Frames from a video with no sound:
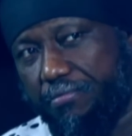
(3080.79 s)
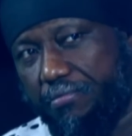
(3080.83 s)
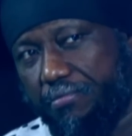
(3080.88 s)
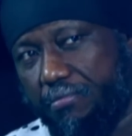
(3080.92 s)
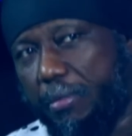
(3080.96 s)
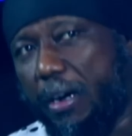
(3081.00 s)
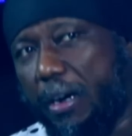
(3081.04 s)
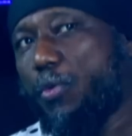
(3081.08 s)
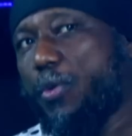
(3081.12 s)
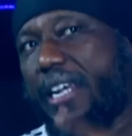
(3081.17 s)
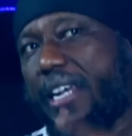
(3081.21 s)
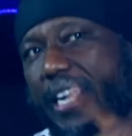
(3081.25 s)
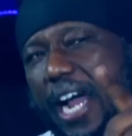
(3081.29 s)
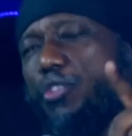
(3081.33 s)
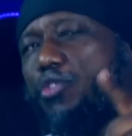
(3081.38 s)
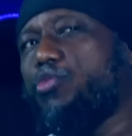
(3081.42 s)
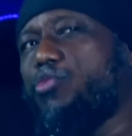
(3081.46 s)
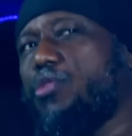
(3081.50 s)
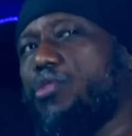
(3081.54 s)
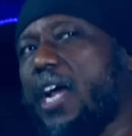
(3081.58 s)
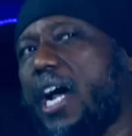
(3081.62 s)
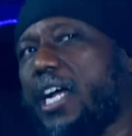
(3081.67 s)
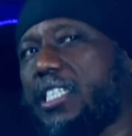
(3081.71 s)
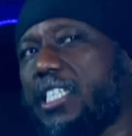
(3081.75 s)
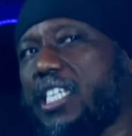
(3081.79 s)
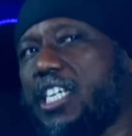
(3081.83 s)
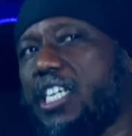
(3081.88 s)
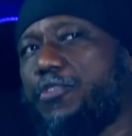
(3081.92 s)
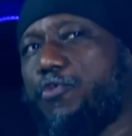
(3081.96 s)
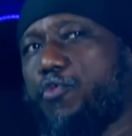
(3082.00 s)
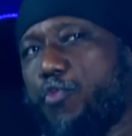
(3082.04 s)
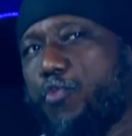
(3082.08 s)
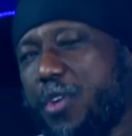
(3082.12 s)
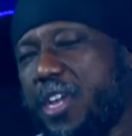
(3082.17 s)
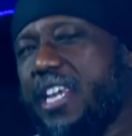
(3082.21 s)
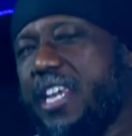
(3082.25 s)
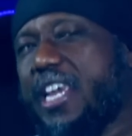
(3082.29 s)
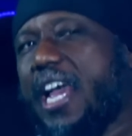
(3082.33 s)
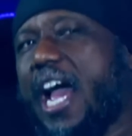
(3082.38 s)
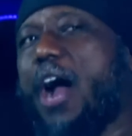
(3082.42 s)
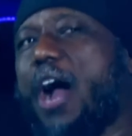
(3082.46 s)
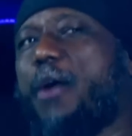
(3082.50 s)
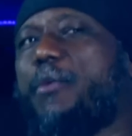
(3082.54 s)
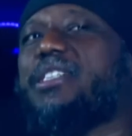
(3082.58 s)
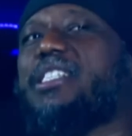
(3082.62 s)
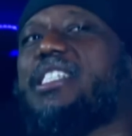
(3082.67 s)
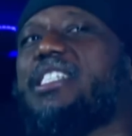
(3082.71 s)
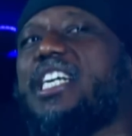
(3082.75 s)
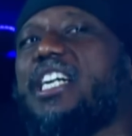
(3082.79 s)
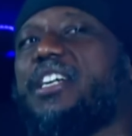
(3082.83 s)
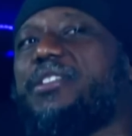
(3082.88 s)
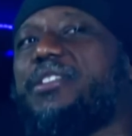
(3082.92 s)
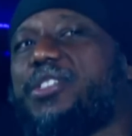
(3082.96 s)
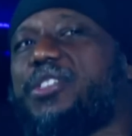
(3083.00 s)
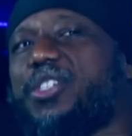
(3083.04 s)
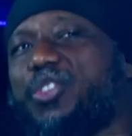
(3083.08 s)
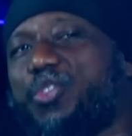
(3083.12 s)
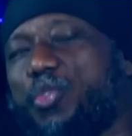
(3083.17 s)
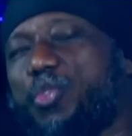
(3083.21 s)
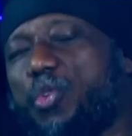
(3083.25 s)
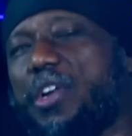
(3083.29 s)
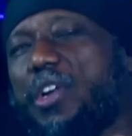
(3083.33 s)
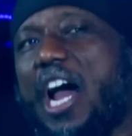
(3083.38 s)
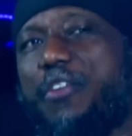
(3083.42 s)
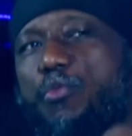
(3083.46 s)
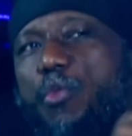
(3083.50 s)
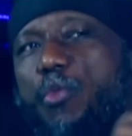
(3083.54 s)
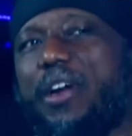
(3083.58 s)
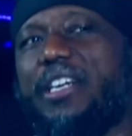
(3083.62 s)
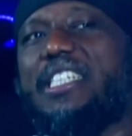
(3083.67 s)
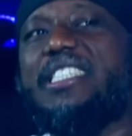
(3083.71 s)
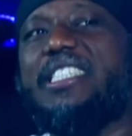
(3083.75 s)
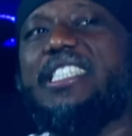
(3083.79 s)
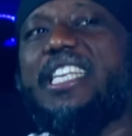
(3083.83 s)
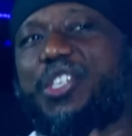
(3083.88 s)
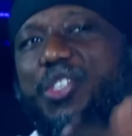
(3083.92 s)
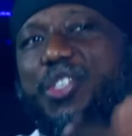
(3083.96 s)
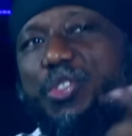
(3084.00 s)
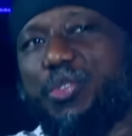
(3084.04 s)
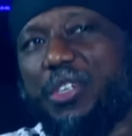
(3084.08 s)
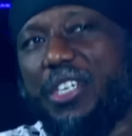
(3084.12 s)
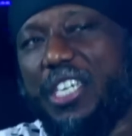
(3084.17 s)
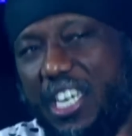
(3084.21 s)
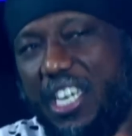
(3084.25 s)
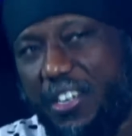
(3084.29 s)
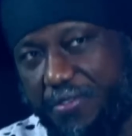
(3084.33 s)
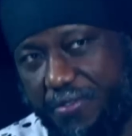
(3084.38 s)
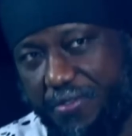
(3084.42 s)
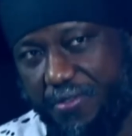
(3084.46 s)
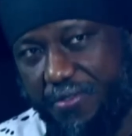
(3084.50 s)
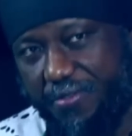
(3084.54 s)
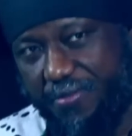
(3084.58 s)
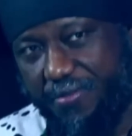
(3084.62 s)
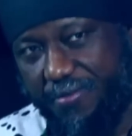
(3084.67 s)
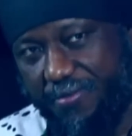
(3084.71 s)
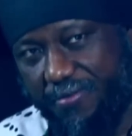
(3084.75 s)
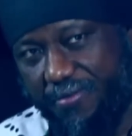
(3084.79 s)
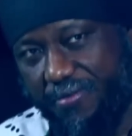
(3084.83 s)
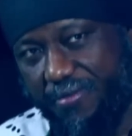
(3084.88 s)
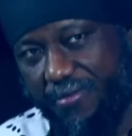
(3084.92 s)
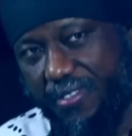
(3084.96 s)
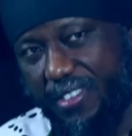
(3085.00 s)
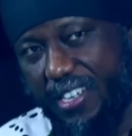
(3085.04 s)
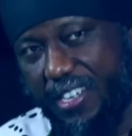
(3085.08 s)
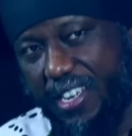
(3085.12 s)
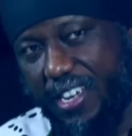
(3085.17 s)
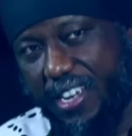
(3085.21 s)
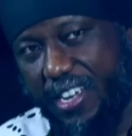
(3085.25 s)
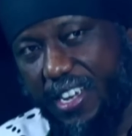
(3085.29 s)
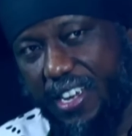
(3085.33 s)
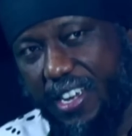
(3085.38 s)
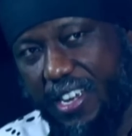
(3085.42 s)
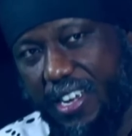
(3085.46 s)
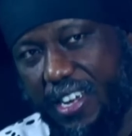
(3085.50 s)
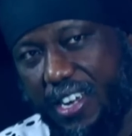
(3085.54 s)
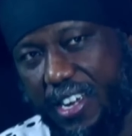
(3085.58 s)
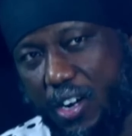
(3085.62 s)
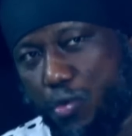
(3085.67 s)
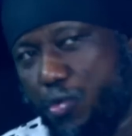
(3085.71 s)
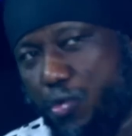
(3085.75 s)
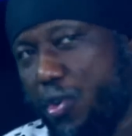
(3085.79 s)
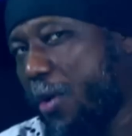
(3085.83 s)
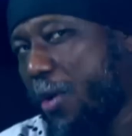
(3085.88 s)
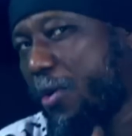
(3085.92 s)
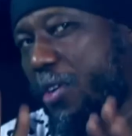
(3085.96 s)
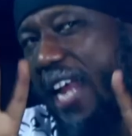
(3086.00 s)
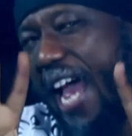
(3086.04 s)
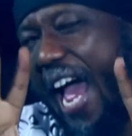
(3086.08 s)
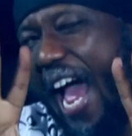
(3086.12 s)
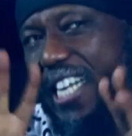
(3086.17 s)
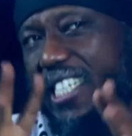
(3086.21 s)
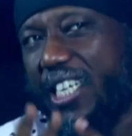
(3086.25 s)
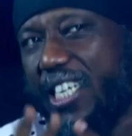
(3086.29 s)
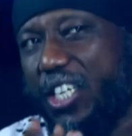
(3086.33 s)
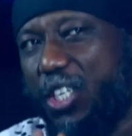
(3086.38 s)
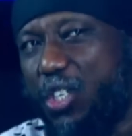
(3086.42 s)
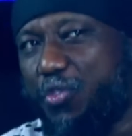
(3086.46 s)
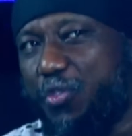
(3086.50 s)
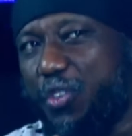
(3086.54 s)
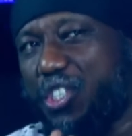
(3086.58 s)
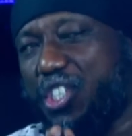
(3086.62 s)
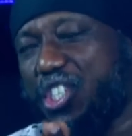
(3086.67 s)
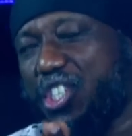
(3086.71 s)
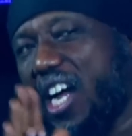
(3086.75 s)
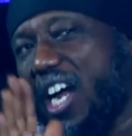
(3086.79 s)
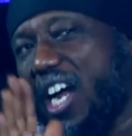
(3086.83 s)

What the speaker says: But we can't do that if we ourselves don't have what it takes to give. We are not asking you for